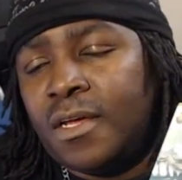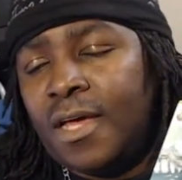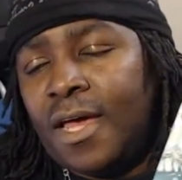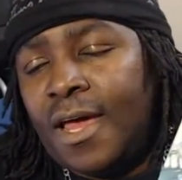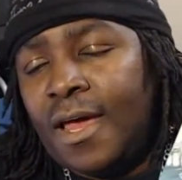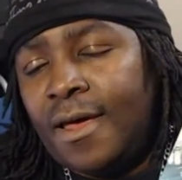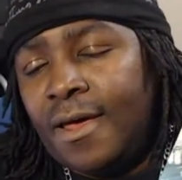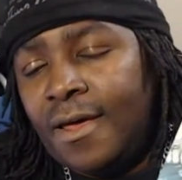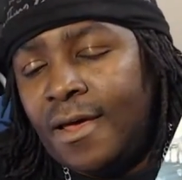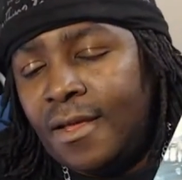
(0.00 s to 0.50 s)

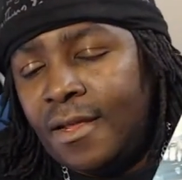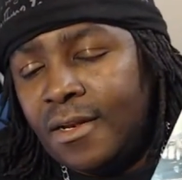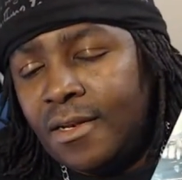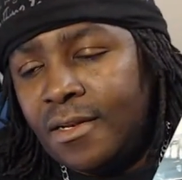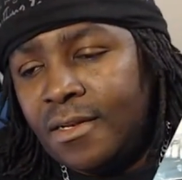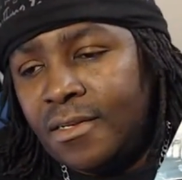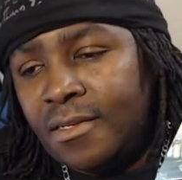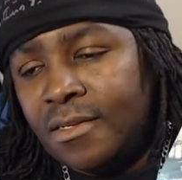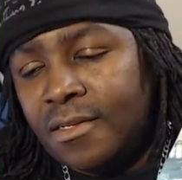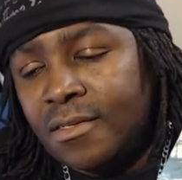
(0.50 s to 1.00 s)

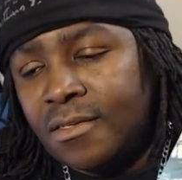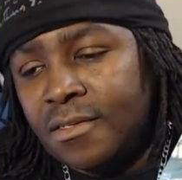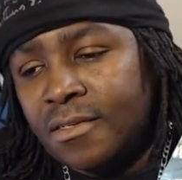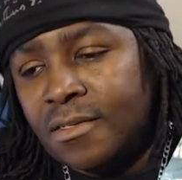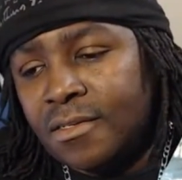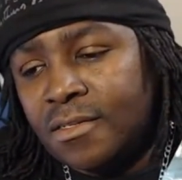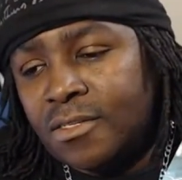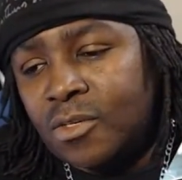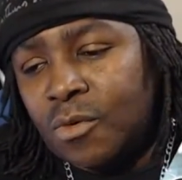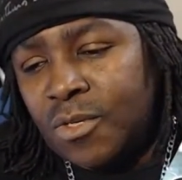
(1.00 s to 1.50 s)
And
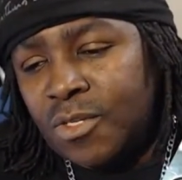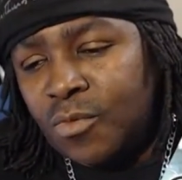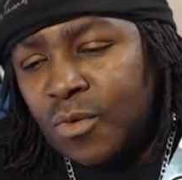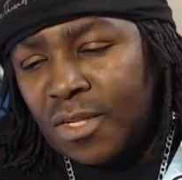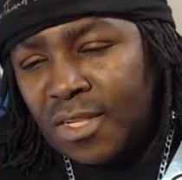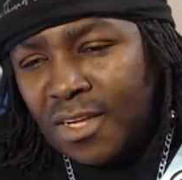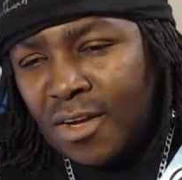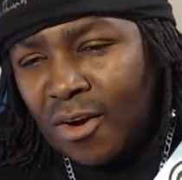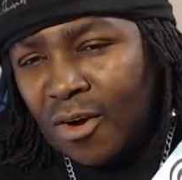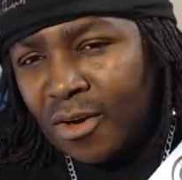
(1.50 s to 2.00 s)
so it's
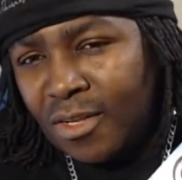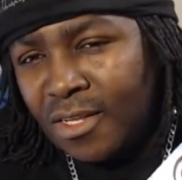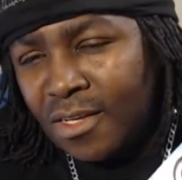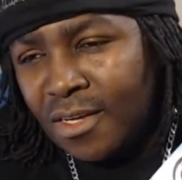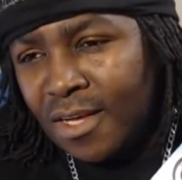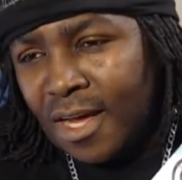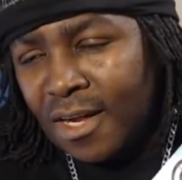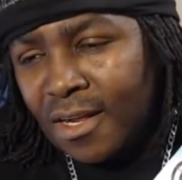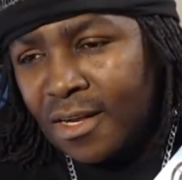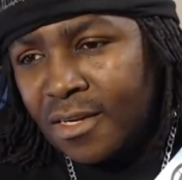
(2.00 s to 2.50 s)
really hard to
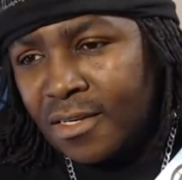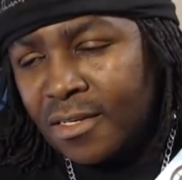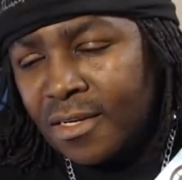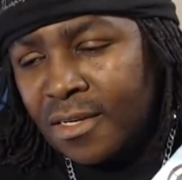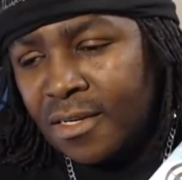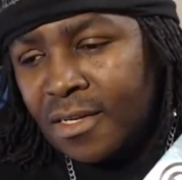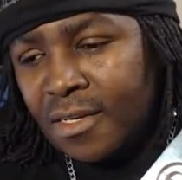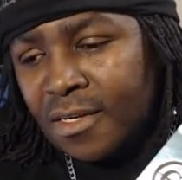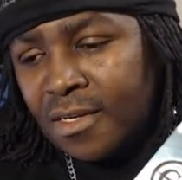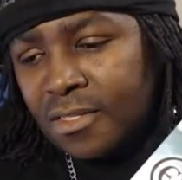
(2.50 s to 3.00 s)
kind of
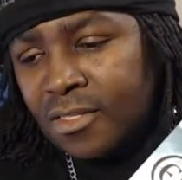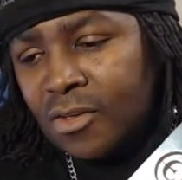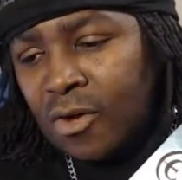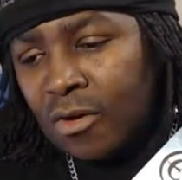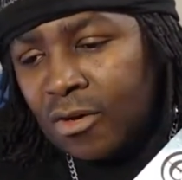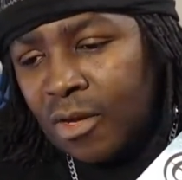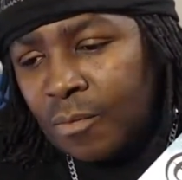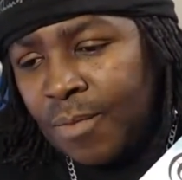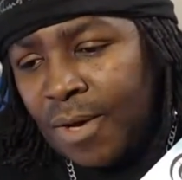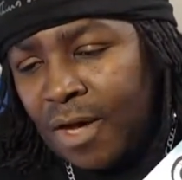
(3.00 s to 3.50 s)

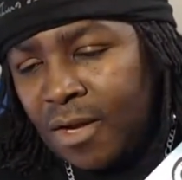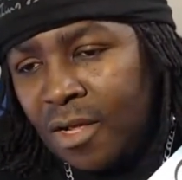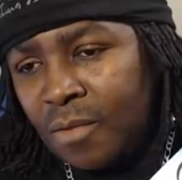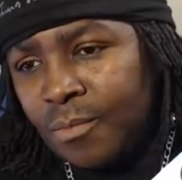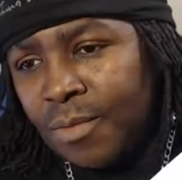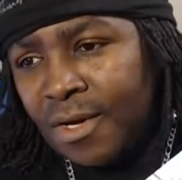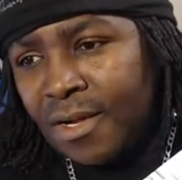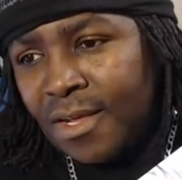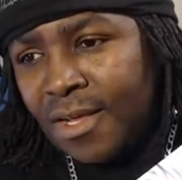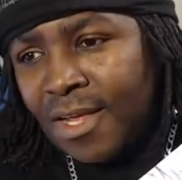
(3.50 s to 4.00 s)
talk about it,
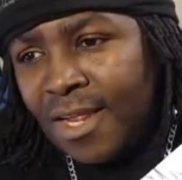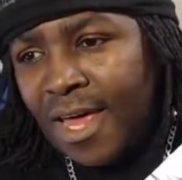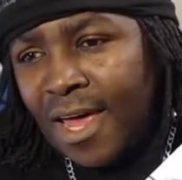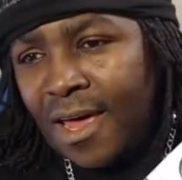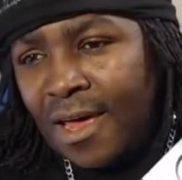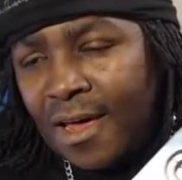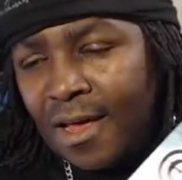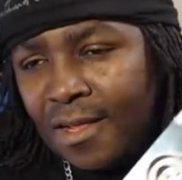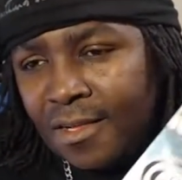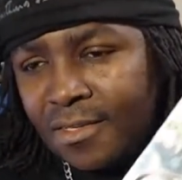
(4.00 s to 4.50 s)
but it
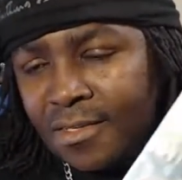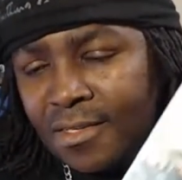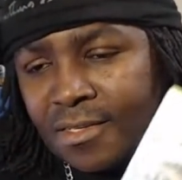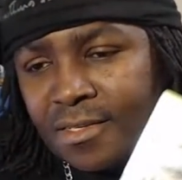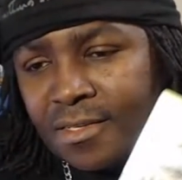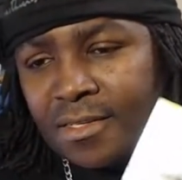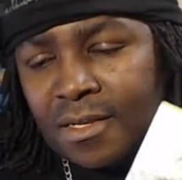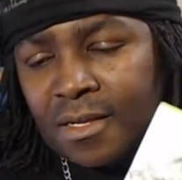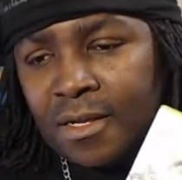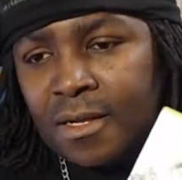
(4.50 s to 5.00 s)

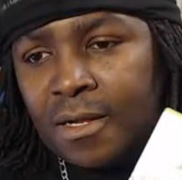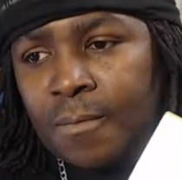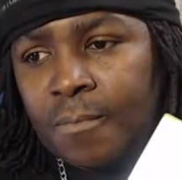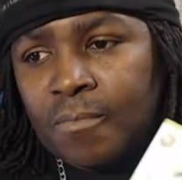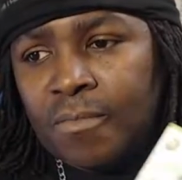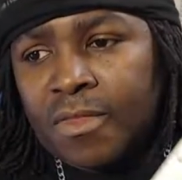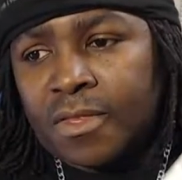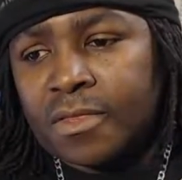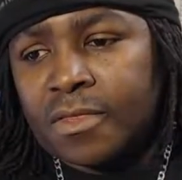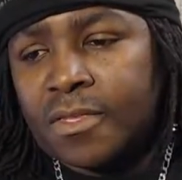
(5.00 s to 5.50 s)
has
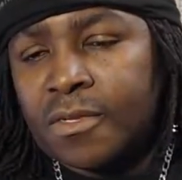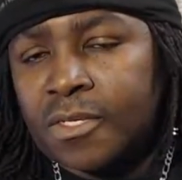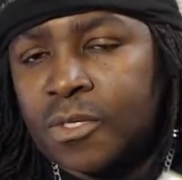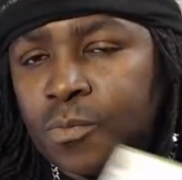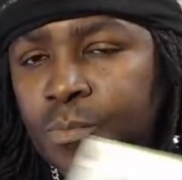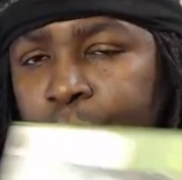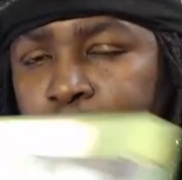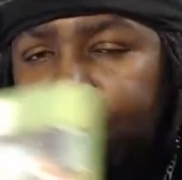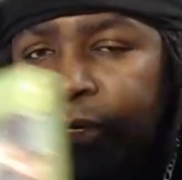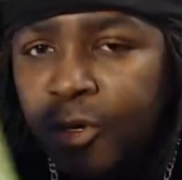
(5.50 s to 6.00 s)
this
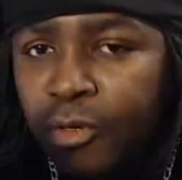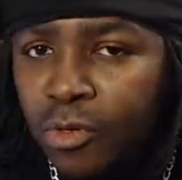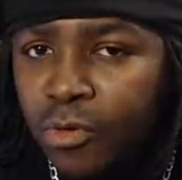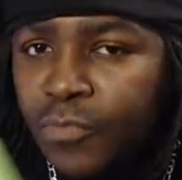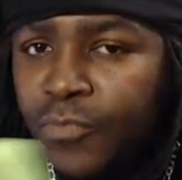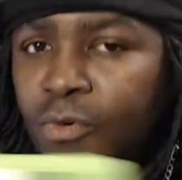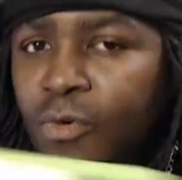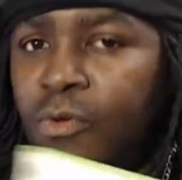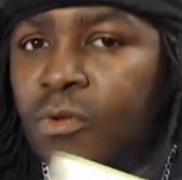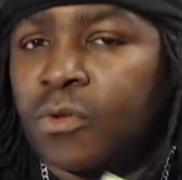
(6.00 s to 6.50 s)

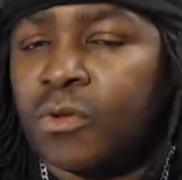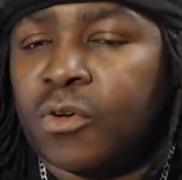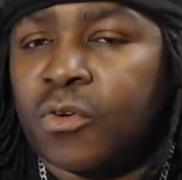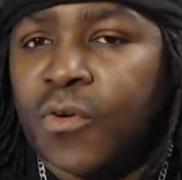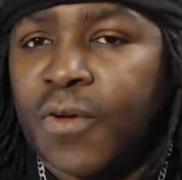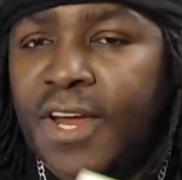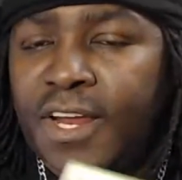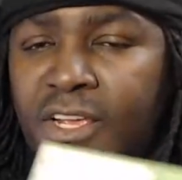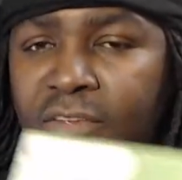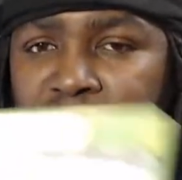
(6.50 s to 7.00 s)
beautiful
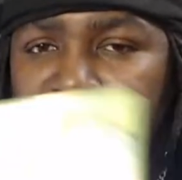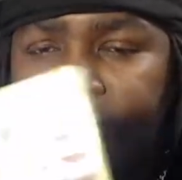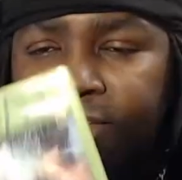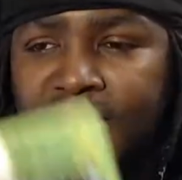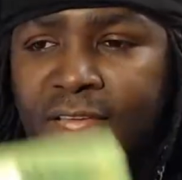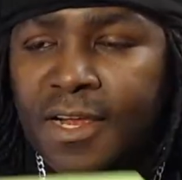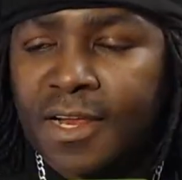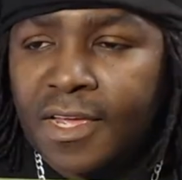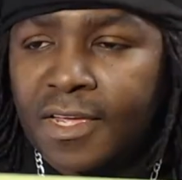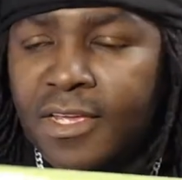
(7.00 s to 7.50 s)
creative
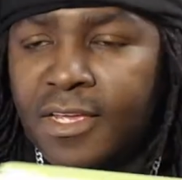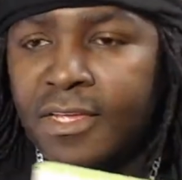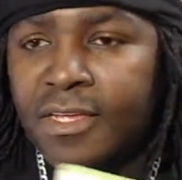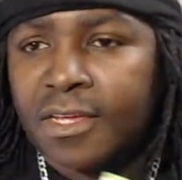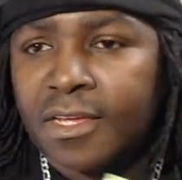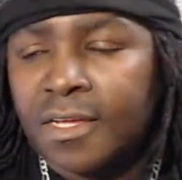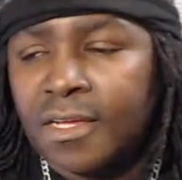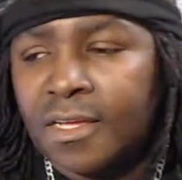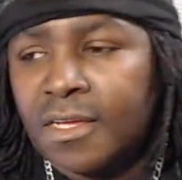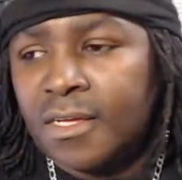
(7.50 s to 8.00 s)
aesthetic.
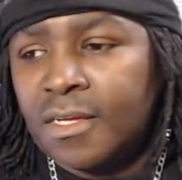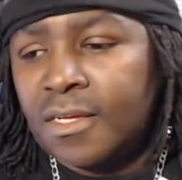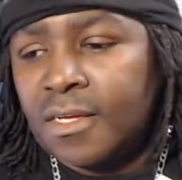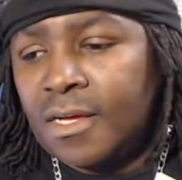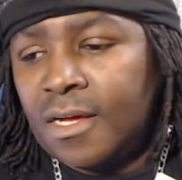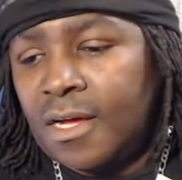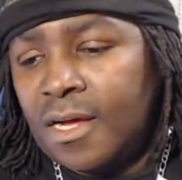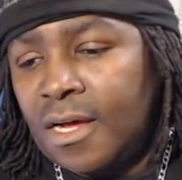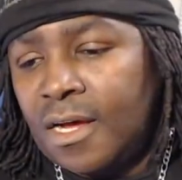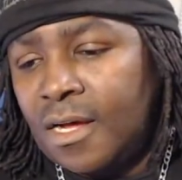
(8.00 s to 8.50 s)

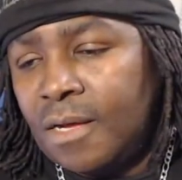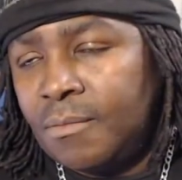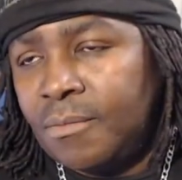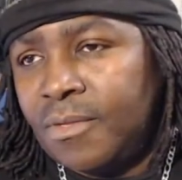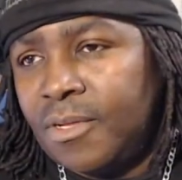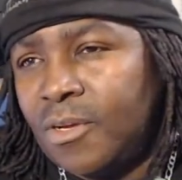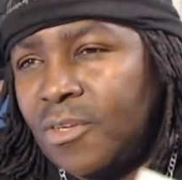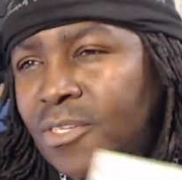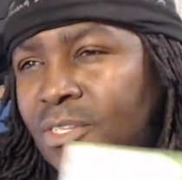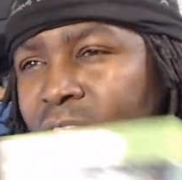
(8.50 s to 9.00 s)
Um,
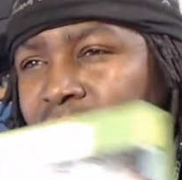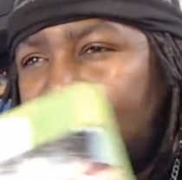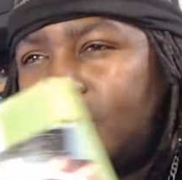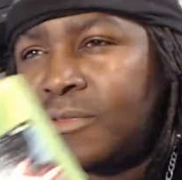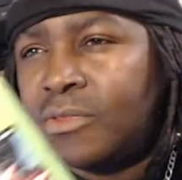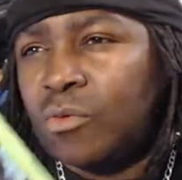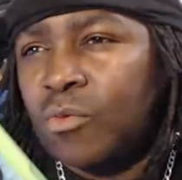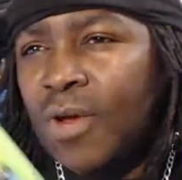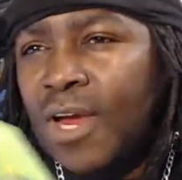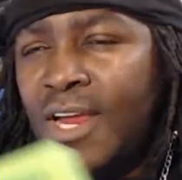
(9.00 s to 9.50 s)
there's
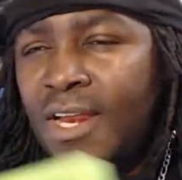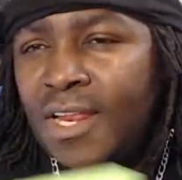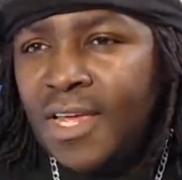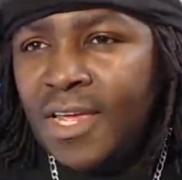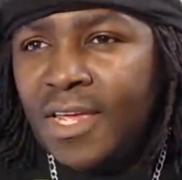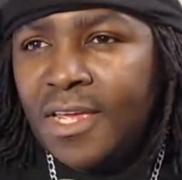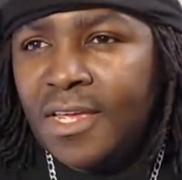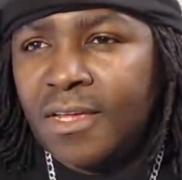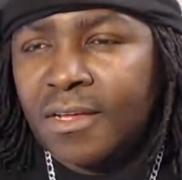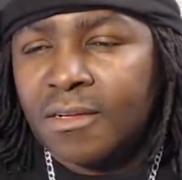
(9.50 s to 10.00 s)

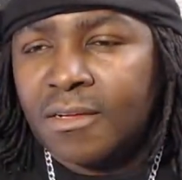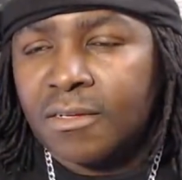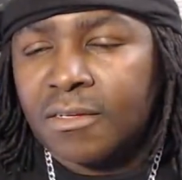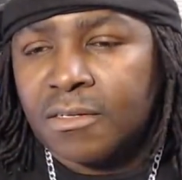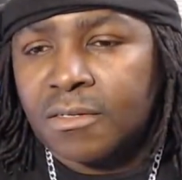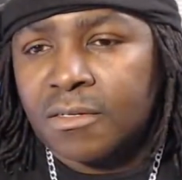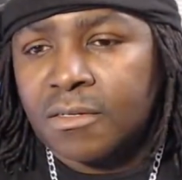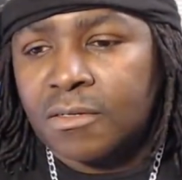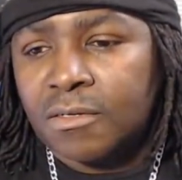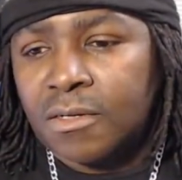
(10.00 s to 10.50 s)
3D
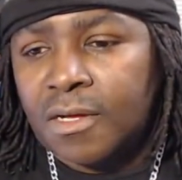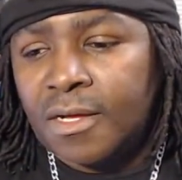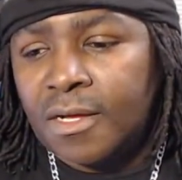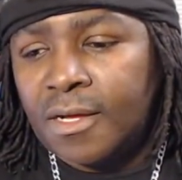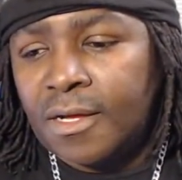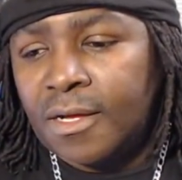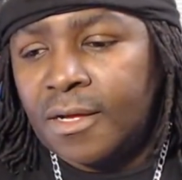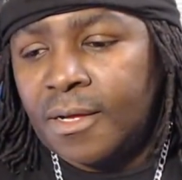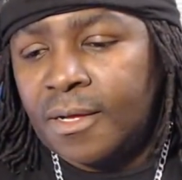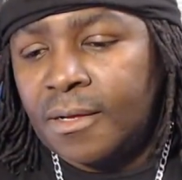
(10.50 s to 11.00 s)

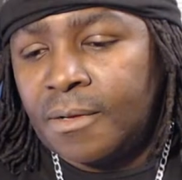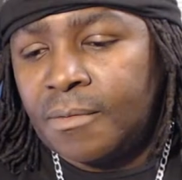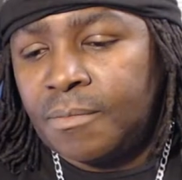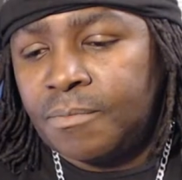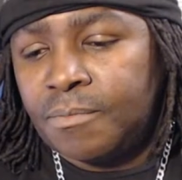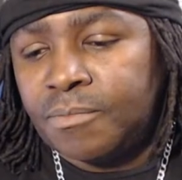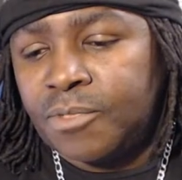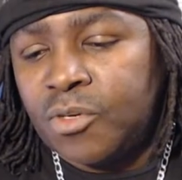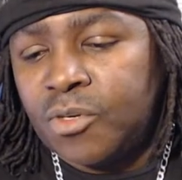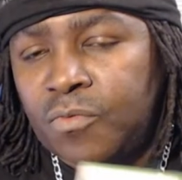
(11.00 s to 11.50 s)
uh,
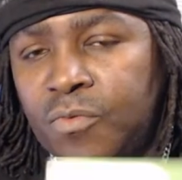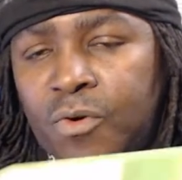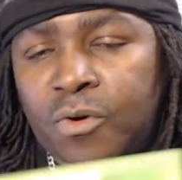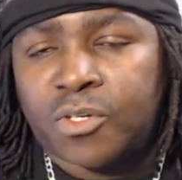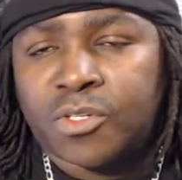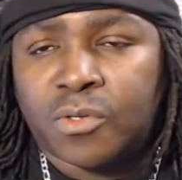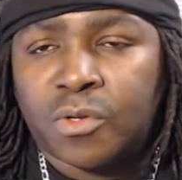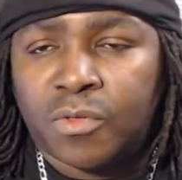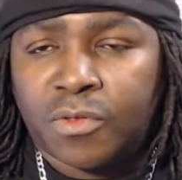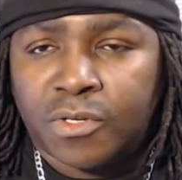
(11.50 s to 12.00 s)

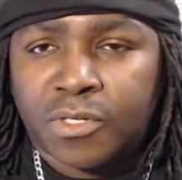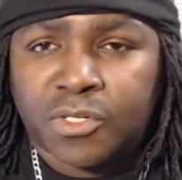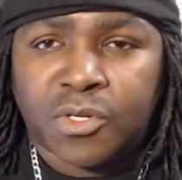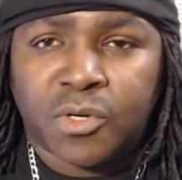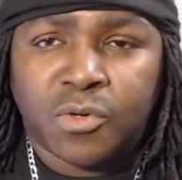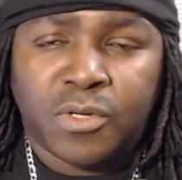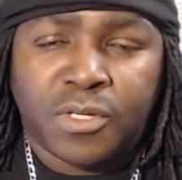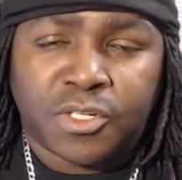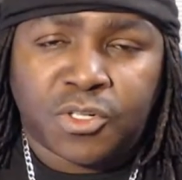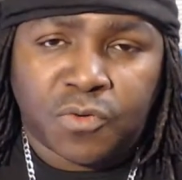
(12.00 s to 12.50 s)
traversal. There's
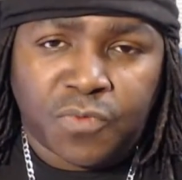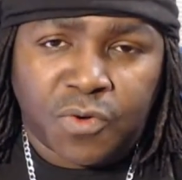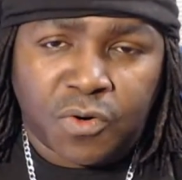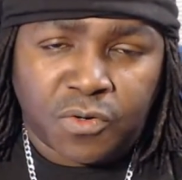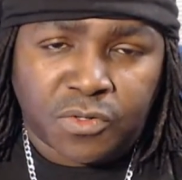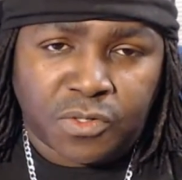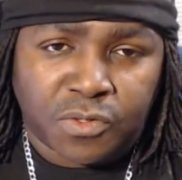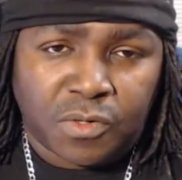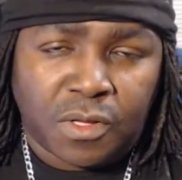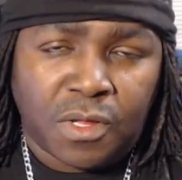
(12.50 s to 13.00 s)
2D
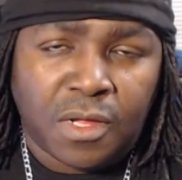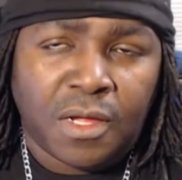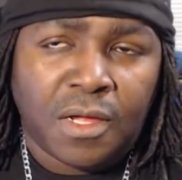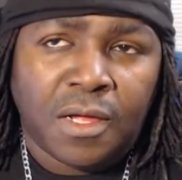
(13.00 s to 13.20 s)
traversal.